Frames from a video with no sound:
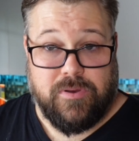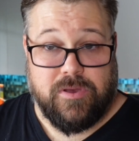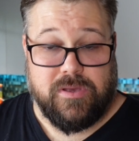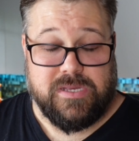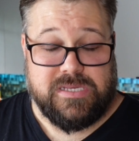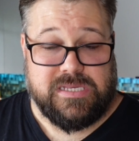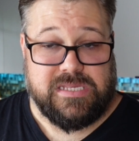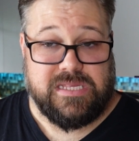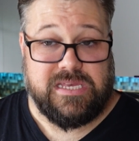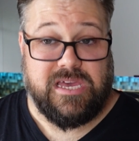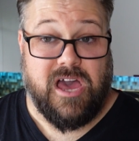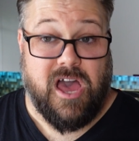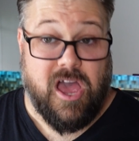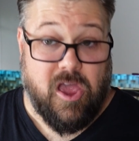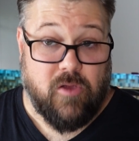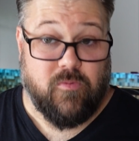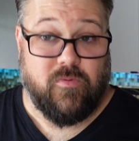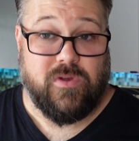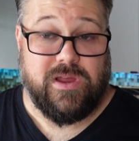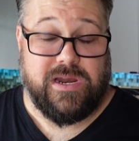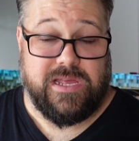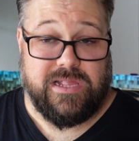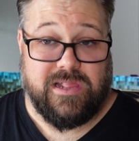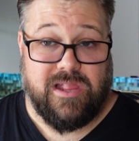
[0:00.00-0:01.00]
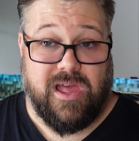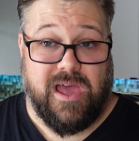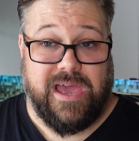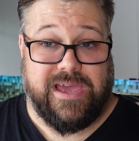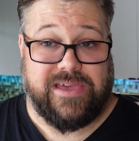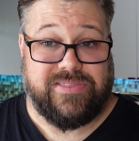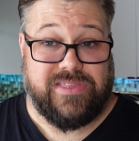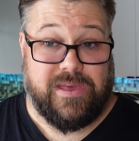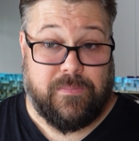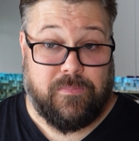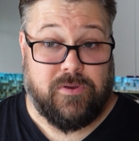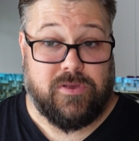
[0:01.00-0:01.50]
personally, I really
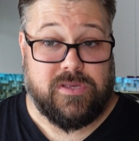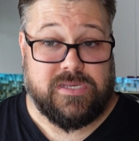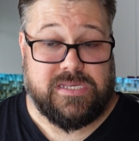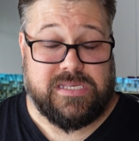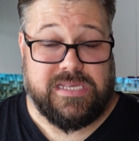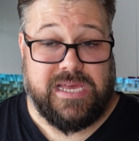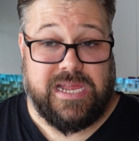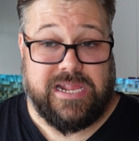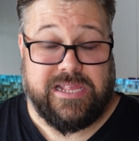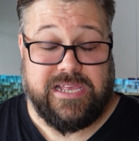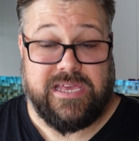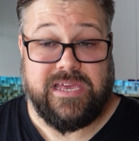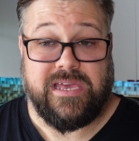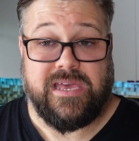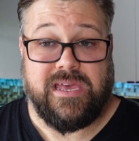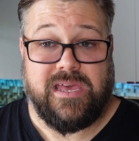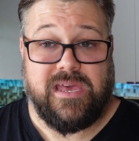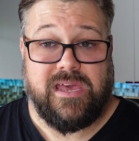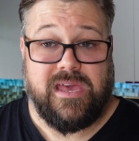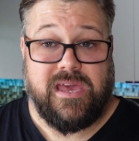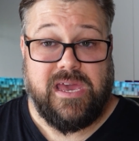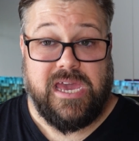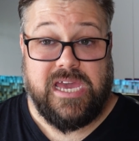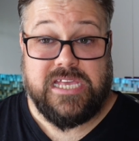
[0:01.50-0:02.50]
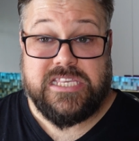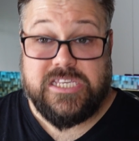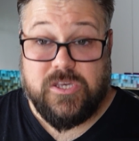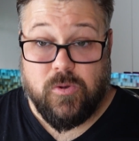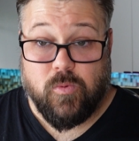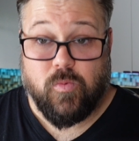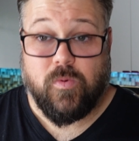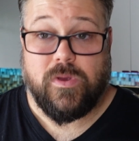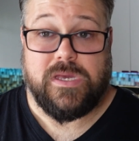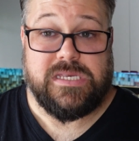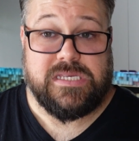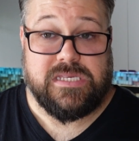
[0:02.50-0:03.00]
like that personality. It's
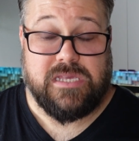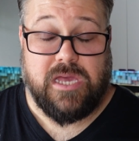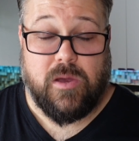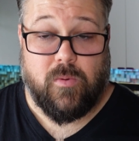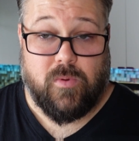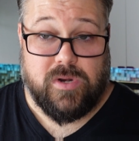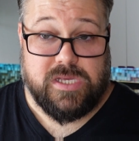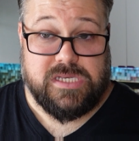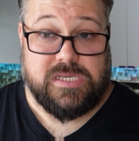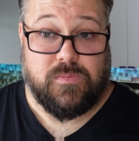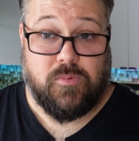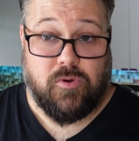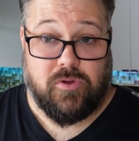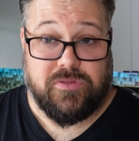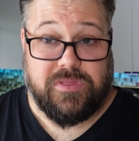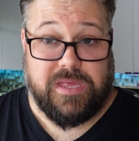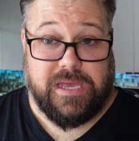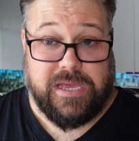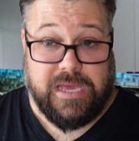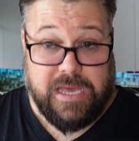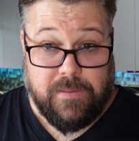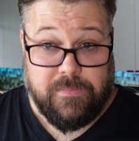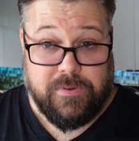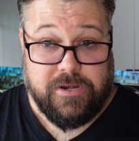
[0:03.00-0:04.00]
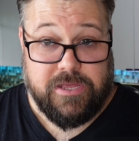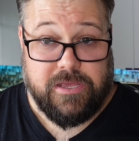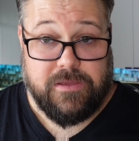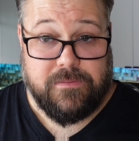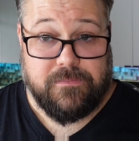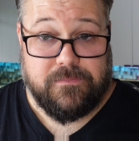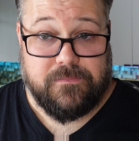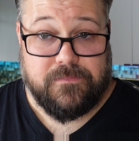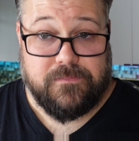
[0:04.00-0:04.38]
a reason I want to support that company.